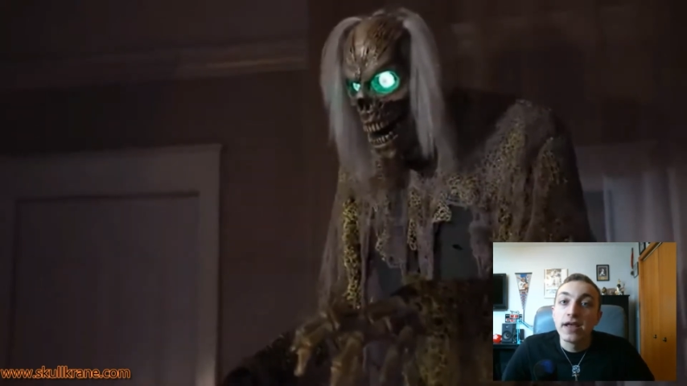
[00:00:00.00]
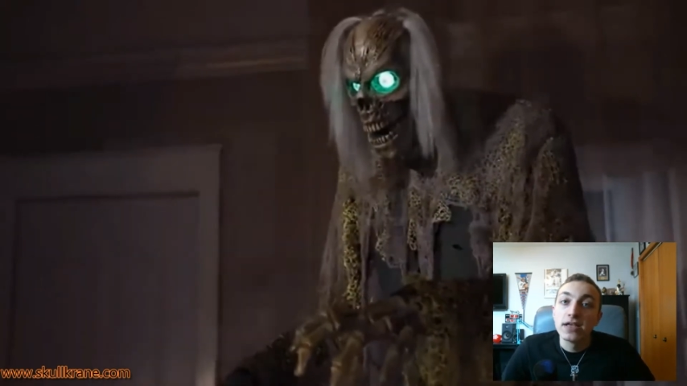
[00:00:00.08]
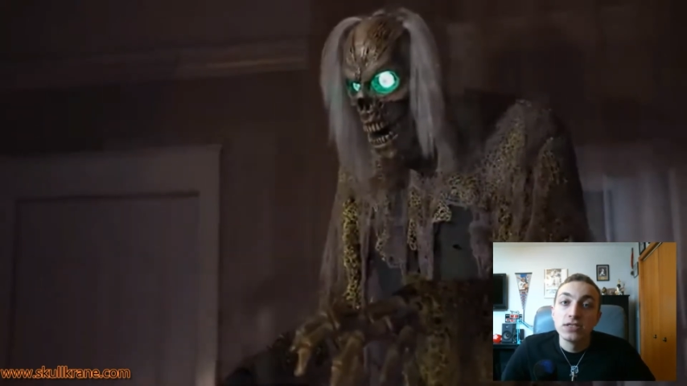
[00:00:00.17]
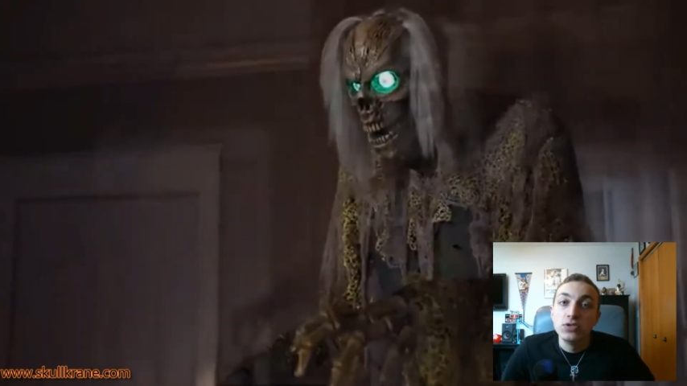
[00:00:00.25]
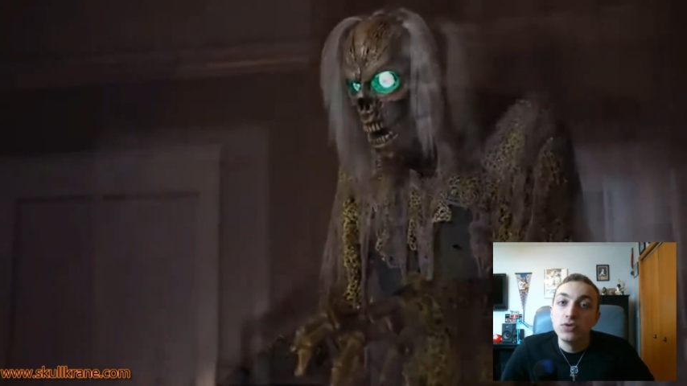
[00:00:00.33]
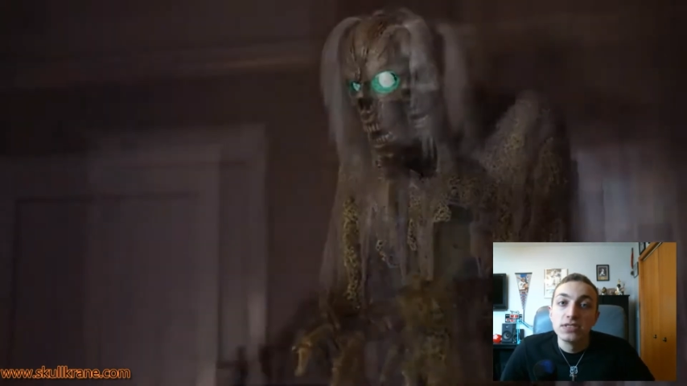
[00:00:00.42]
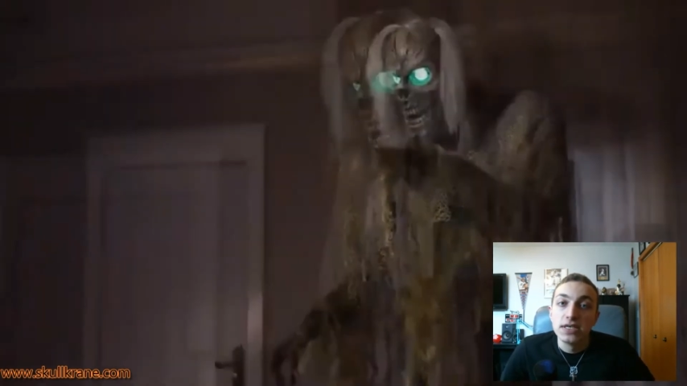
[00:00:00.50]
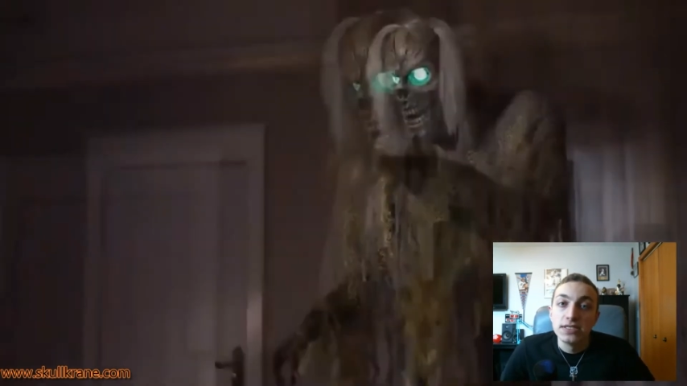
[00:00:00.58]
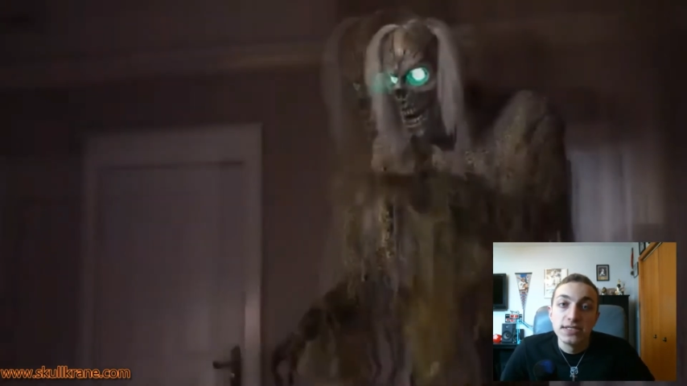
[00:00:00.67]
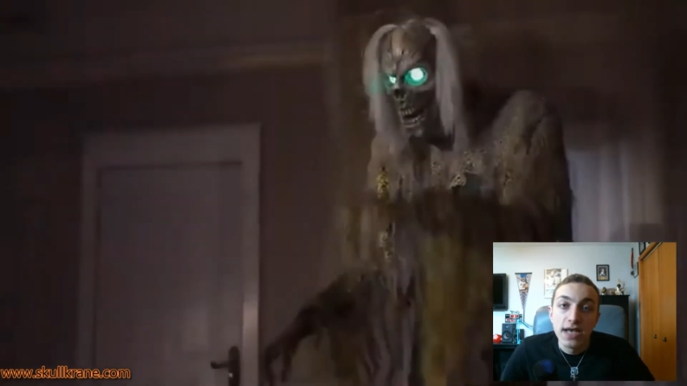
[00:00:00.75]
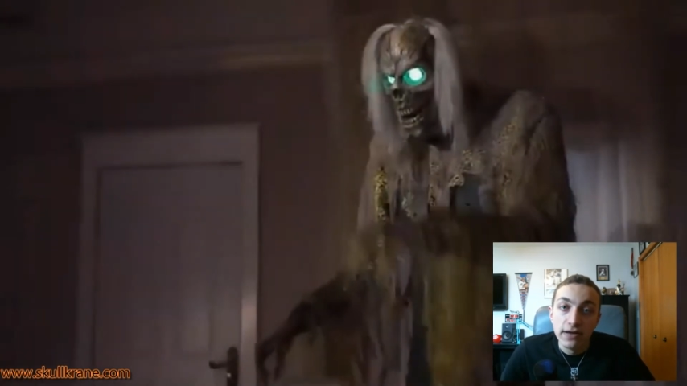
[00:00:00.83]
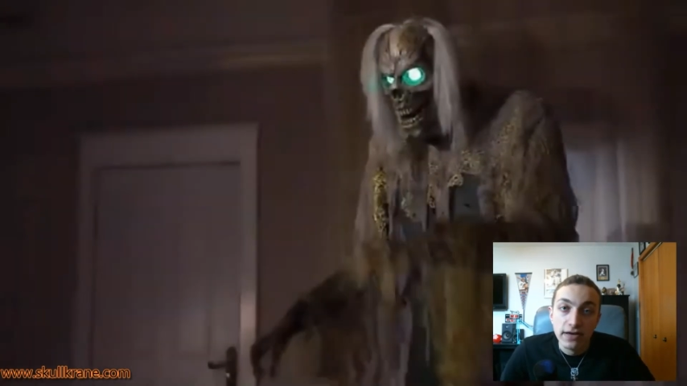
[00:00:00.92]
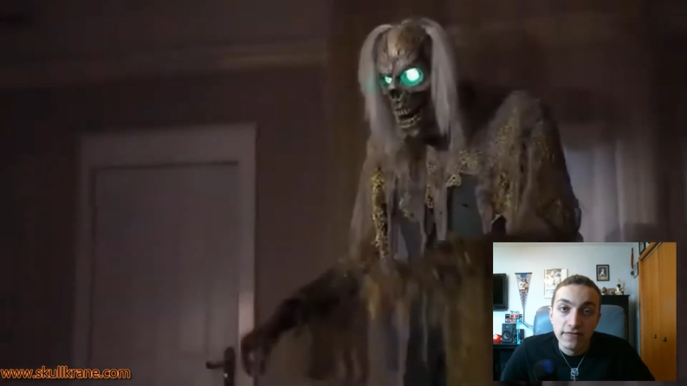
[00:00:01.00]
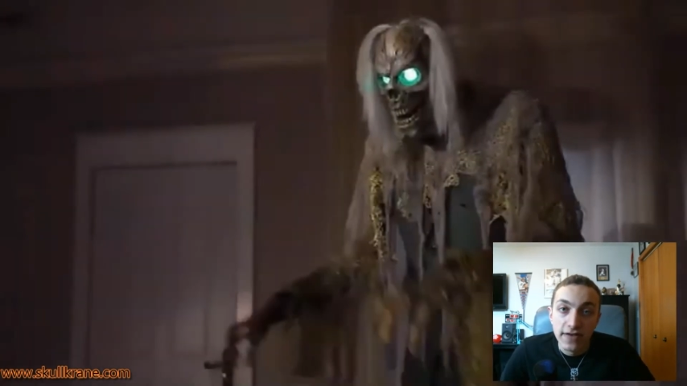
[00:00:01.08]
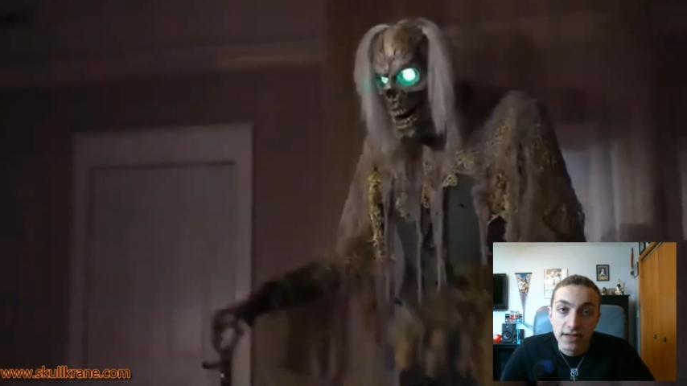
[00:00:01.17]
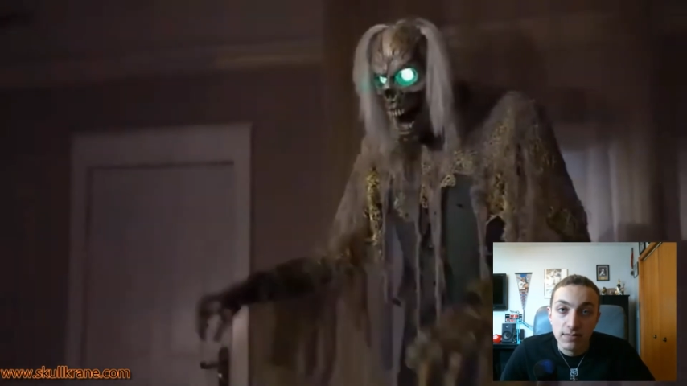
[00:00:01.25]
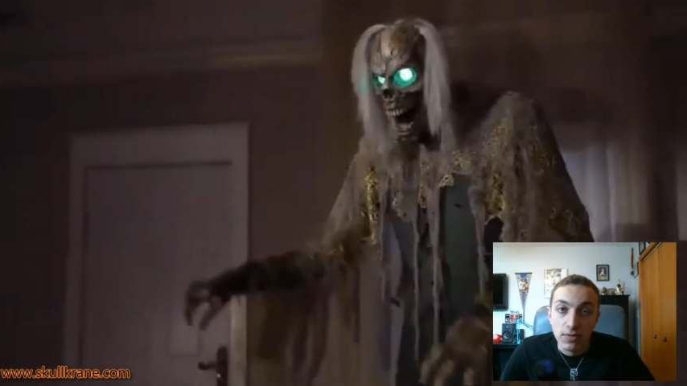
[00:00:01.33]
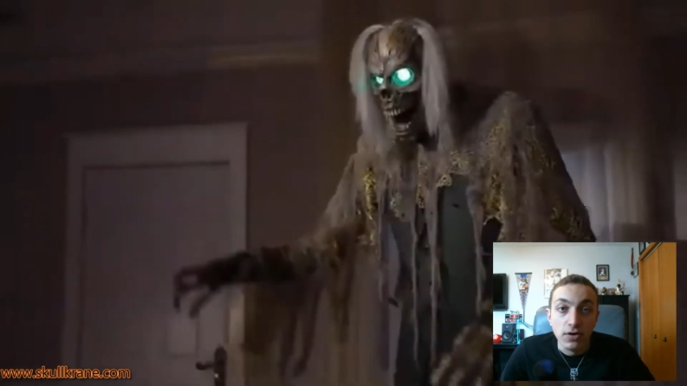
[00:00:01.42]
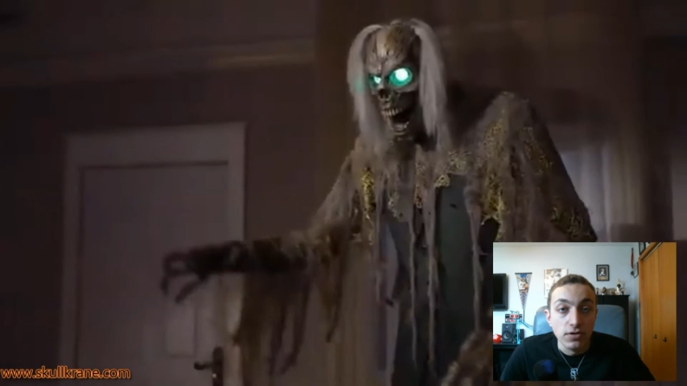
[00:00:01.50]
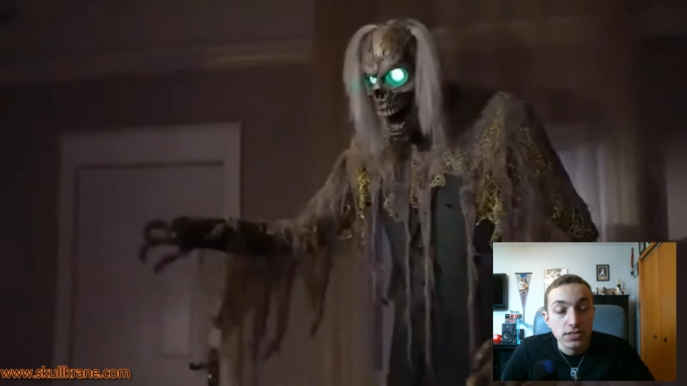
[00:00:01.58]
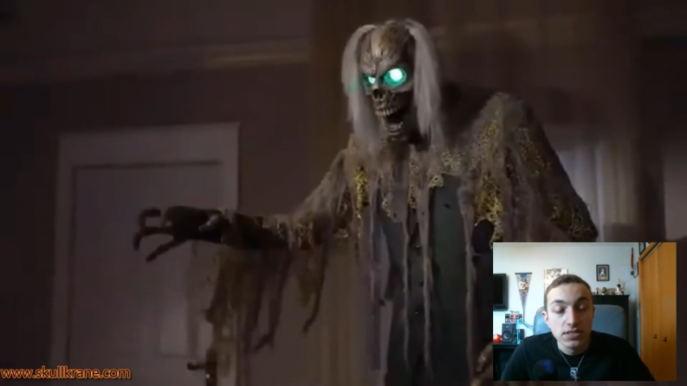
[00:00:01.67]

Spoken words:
moaning mode, or I